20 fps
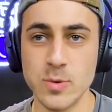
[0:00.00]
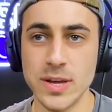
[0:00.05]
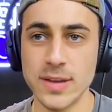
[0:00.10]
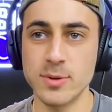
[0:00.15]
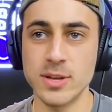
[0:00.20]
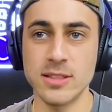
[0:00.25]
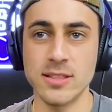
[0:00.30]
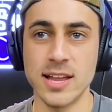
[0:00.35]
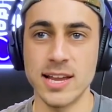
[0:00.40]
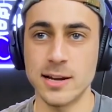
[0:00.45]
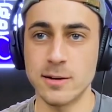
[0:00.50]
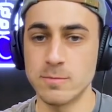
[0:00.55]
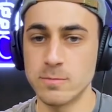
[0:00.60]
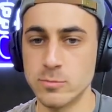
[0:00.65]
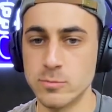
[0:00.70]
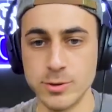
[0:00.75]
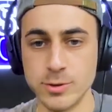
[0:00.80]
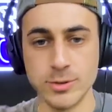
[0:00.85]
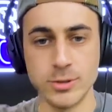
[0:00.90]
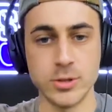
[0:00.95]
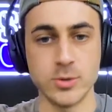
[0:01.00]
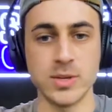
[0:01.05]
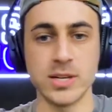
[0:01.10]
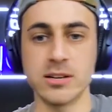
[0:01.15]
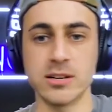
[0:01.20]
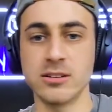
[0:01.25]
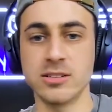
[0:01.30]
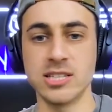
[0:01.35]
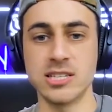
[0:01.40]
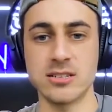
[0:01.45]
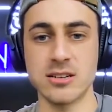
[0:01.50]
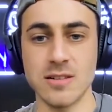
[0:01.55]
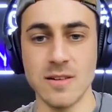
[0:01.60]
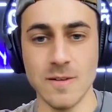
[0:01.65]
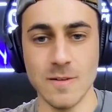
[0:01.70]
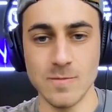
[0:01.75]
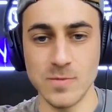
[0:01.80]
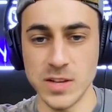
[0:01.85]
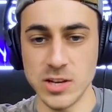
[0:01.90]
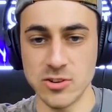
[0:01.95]
way we, like, we're doing all these,
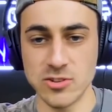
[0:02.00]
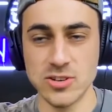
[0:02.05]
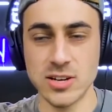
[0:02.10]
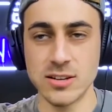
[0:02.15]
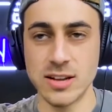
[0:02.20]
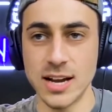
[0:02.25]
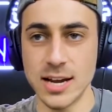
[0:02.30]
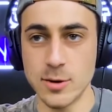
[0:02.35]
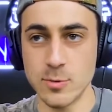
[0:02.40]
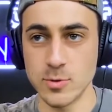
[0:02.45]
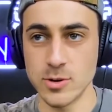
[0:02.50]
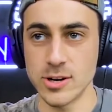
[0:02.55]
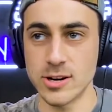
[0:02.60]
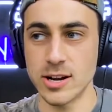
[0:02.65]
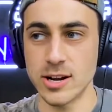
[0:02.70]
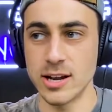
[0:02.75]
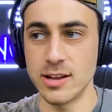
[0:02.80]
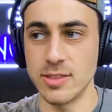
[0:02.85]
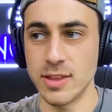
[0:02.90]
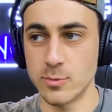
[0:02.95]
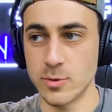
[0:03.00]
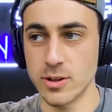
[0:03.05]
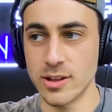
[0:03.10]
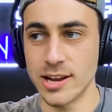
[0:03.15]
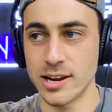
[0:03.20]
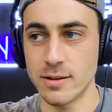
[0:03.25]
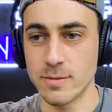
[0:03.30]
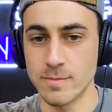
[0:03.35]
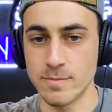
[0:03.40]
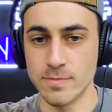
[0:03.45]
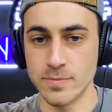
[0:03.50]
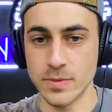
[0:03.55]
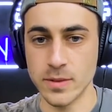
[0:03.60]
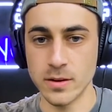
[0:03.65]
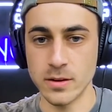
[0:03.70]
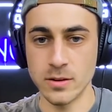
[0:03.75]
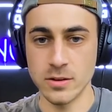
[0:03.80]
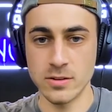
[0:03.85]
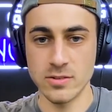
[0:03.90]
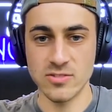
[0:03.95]
these client work, and then we're like,
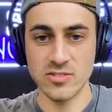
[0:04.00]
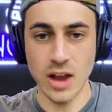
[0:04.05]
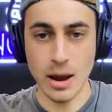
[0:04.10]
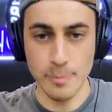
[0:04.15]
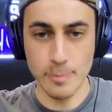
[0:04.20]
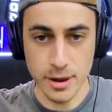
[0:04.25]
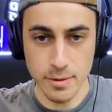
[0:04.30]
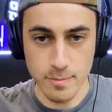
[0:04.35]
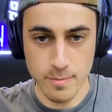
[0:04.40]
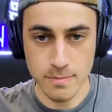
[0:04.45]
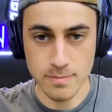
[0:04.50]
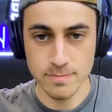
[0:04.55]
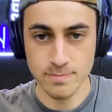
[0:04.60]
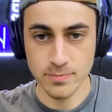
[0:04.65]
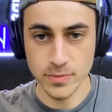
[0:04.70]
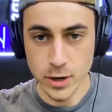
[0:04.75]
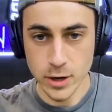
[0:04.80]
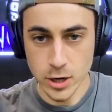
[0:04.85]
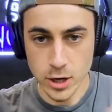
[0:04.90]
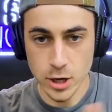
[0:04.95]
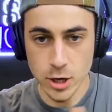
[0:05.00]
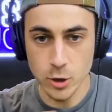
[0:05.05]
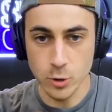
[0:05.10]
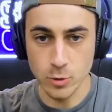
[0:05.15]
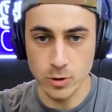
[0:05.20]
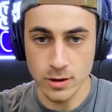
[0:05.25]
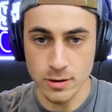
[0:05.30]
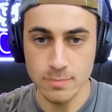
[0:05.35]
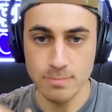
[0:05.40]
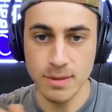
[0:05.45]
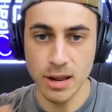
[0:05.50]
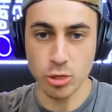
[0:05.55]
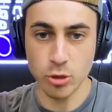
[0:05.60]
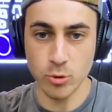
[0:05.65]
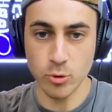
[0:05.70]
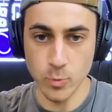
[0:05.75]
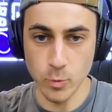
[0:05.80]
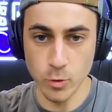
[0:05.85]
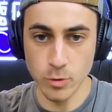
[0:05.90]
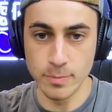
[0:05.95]
stop it, hone, make
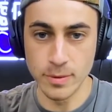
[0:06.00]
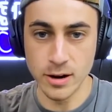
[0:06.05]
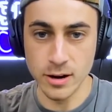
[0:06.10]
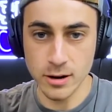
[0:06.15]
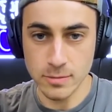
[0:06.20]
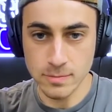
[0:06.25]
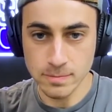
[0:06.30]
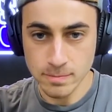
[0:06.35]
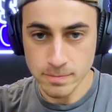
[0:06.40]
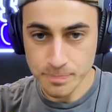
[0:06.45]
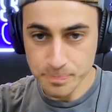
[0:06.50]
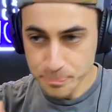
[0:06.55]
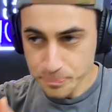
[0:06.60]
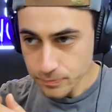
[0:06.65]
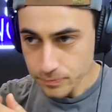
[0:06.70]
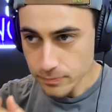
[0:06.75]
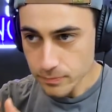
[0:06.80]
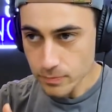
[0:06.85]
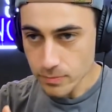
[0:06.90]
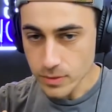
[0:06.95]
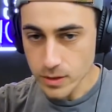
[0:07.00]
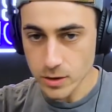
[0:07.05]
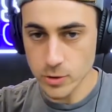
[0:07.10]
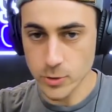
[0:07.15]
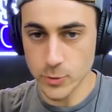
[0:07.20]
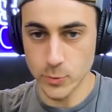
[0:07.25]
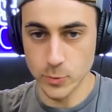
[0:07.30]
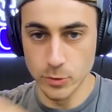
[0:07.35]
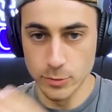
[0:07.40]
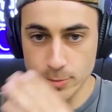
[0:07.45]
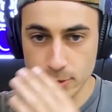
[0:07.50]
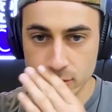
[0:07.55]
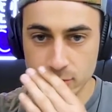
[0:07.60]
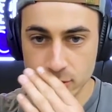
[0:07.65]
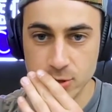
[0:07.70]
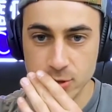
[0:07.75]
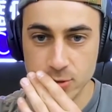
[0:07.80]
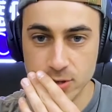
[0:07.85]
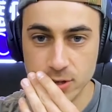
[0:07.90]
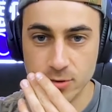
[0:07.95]
the rule book. The rule book
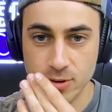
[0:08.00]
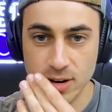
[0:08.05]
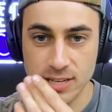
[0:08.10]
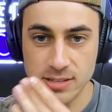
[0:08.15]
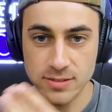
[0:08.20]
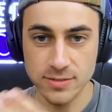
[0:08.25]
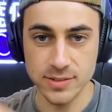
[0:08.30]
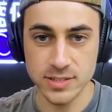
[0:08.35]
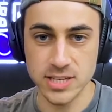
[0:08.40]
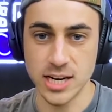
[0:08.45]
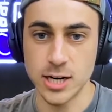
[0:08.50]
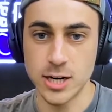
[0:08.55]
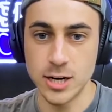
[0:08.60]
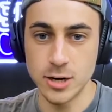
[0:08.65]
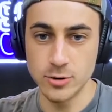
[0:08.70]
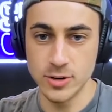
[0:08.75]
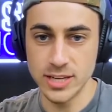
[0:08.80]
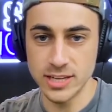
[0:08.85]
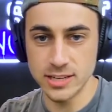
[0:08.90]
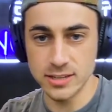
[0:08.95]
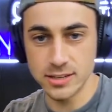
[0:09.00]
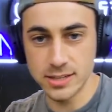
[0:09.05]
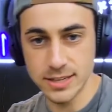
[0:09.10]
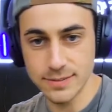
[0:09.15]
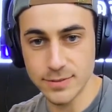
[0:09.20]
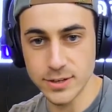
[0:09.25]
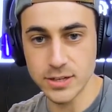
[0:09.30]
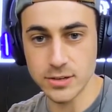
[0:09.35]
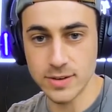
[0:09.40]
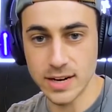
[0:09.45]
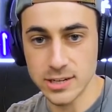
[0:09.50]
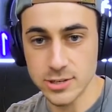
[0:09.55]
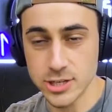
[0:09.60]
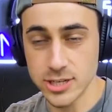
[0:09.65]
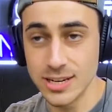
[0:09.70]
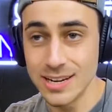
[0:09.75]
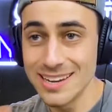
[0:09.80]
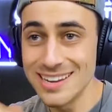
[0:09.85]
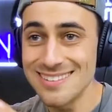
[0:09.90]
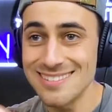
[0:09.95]
was too aggressive. It's like hone it in a different
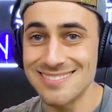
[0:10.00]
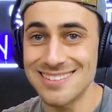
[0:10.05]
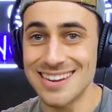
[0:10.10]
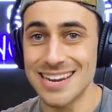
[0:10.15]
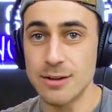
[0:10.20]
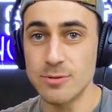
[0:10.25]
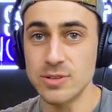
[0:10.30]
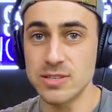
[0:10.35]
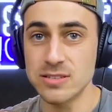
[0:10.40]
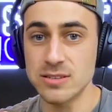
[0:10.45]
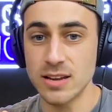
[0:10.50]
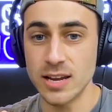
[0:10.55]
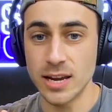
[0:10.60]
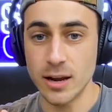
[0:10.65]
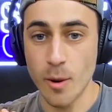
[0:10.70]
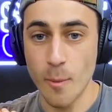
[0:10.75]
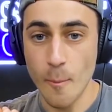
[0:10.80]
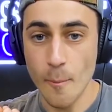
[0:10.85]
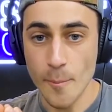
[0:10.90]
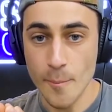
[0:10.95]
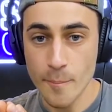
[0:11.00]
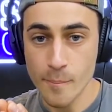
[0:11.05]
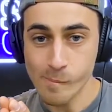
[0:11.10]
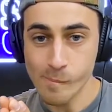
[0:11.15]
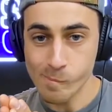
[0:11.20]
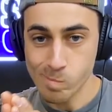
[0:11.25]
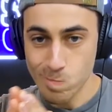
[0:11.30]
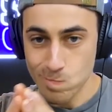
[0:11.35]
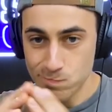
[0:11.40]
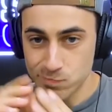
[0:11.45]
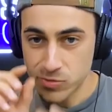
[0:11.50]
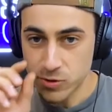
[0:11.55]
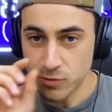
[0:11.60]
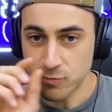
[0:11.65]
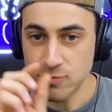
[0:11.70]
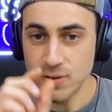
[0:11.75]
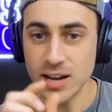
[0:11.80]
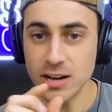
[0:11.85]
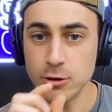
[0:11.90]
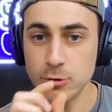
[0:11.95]
direction. Now it's like the
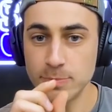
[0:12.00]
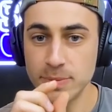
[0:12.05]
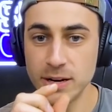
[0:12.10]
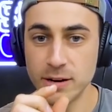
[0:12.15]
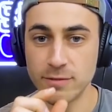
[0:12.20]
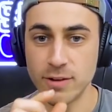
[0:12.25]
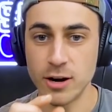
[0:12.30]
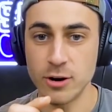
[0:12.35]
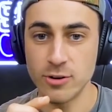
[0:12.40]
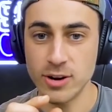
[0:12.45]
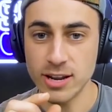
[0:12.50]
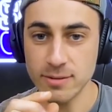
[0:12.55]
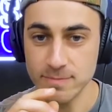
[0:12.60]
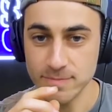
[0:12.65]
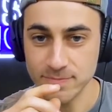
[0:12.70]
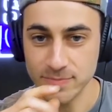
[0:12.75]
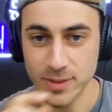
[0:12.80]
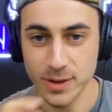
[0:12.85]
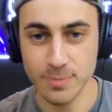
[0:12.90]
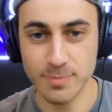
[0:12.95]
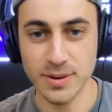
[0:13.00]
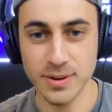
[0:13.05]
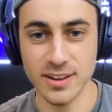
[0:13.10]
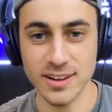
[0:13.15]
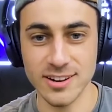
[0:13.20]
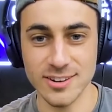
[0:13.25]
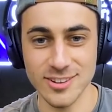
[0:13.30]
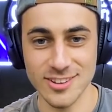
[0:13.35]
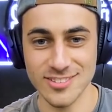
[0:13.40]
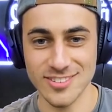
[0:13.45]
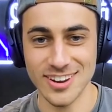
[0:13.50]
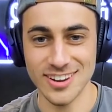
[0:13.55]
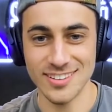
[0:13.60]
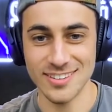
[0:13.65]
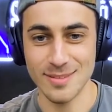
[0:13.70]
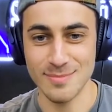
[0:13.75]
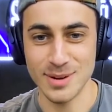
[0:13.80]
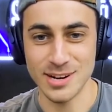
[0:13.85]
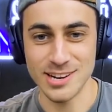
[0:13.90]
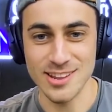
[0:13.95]
final bit of honing. Probably hear this
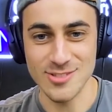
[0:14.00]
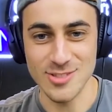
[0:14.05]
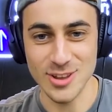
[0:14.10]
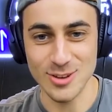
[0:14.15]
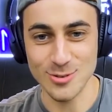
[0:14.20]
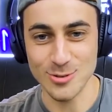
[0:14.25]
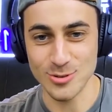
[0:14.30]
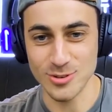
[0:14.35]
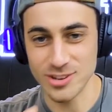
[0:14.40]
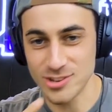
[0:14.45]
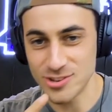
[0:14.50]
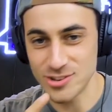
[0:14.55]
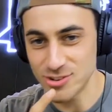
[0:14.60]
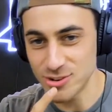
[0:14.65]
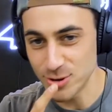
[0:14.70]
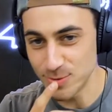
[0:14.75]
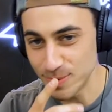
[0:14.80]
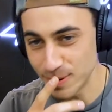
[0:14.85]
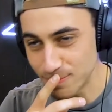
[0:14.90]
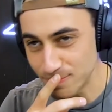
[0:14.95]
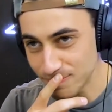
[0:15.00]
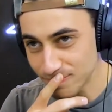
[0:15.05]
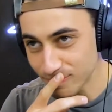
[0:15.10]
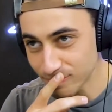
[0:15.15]
ice on my teeth. That was really stupid.